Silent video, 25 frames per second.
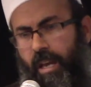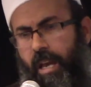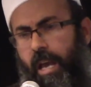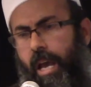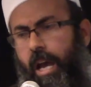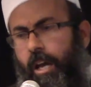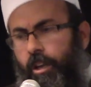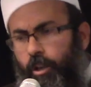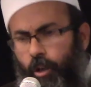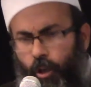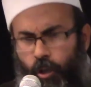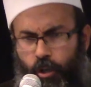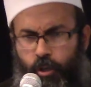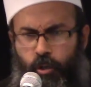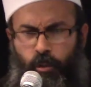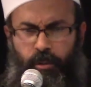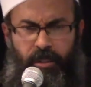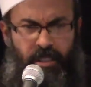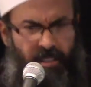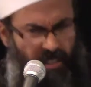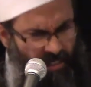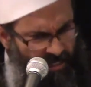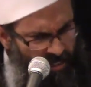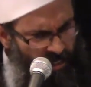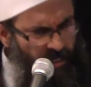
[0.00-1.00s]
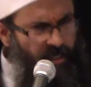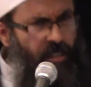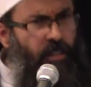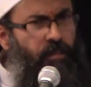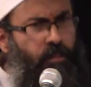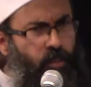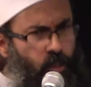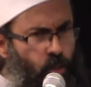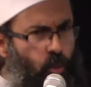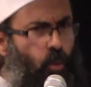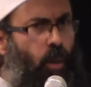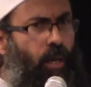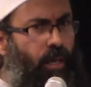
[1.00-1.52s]
and also this is
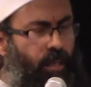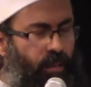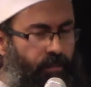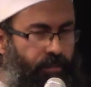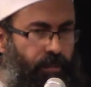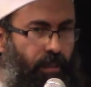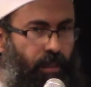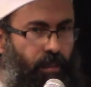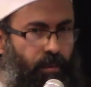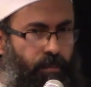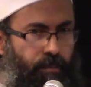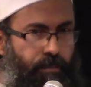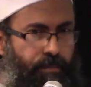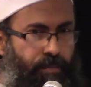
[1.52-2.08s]
individual level.